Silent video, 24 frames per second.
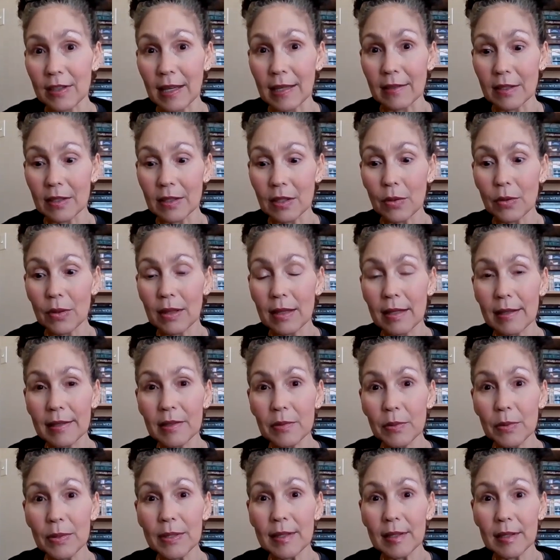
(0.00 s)
and so
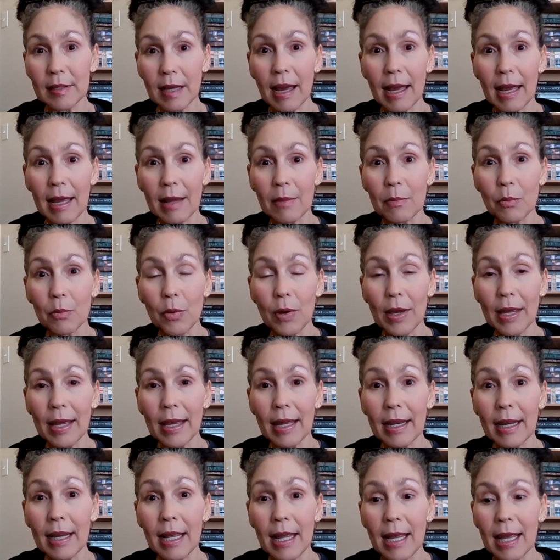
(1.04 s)
this was a time
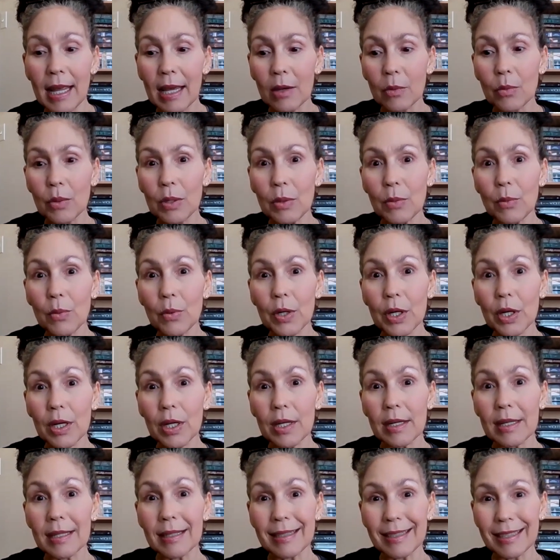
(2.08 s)
when we
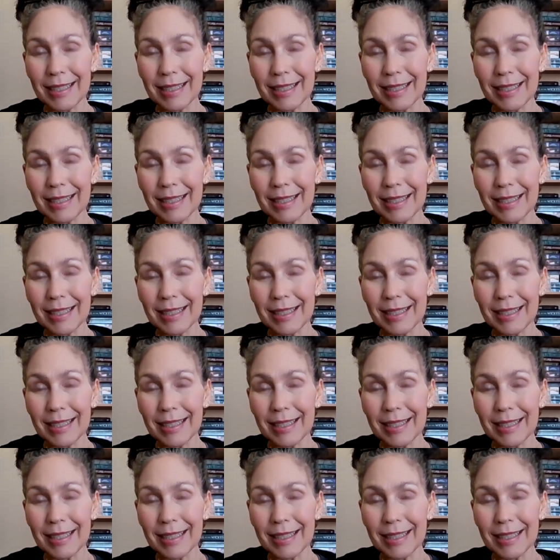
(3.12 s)
were